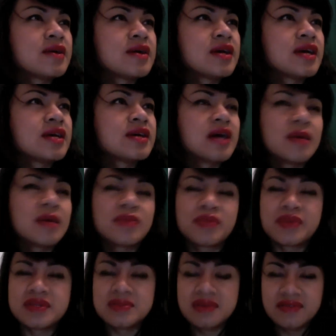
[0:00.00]
it
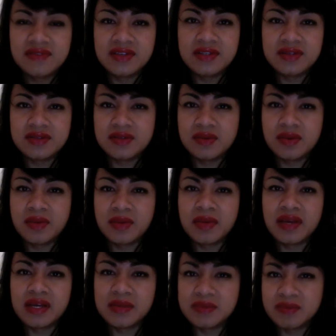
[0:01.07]
complements my features the way
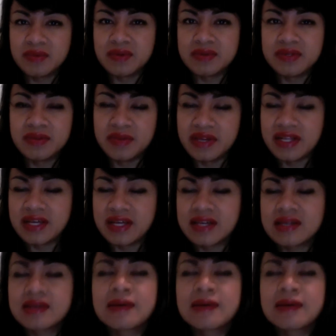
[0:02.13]
makeup's supposed to be like,